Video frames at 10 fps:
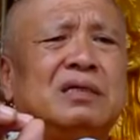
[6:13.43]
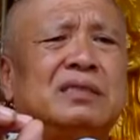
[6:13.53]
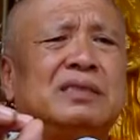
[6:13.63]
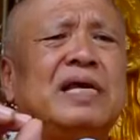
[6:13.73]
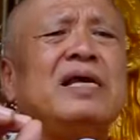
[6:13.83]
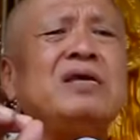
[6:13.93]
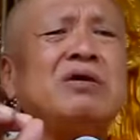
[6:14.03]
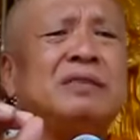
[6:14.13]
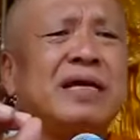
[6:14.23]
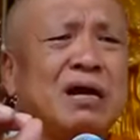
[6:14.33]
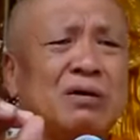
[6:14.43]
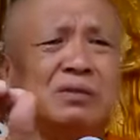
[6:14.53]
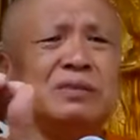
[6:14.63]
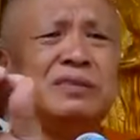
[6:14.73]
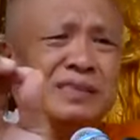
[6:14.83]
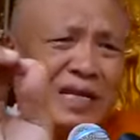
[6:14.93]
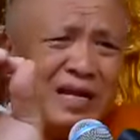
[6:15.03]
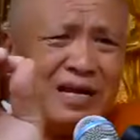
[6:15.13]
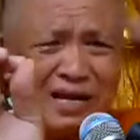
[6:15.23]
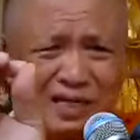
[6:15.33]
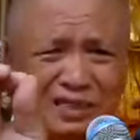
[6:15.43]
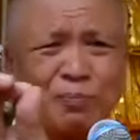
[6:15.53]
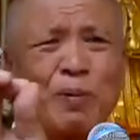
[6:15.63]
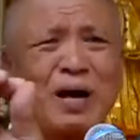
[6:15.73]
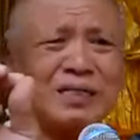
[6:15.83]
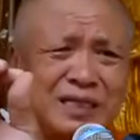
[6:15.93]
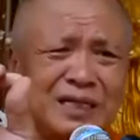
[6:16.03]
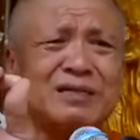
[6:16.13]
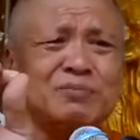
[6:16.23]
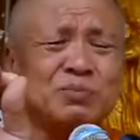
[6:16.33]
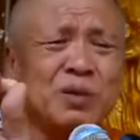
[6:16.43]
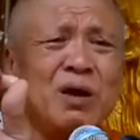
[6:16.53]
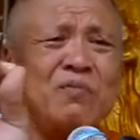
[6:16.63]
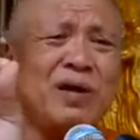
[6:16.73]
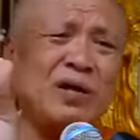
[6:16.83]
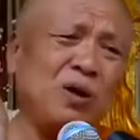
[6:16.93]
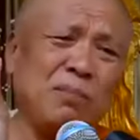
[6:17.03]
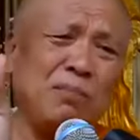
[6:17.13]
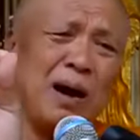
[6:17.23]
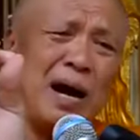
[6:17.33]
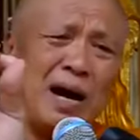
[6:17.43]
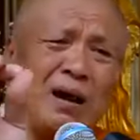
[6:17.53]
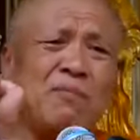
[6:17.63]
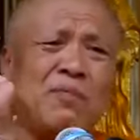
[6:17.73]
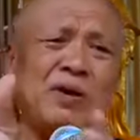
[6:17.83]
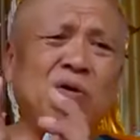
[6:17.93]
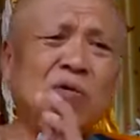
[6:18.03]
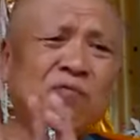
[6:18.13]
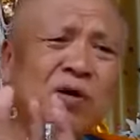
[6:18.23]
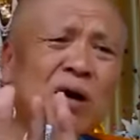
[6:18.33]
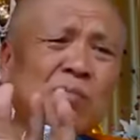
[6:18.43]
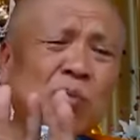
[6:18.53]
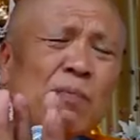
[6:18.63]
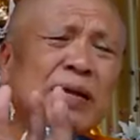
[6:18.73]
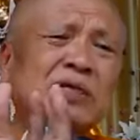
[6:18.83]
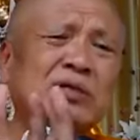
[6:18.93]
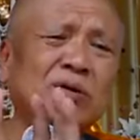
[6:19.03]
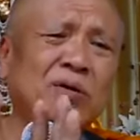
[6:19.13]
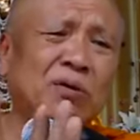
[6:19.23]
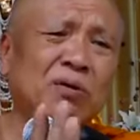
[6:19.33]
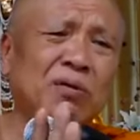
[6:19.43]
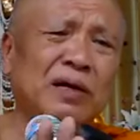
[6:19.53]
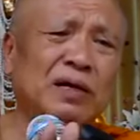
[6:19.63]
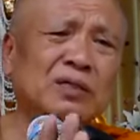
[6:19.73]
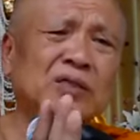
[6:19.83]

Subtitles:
Seeing yourself, seeing this person, when your mind, when your movement slowly,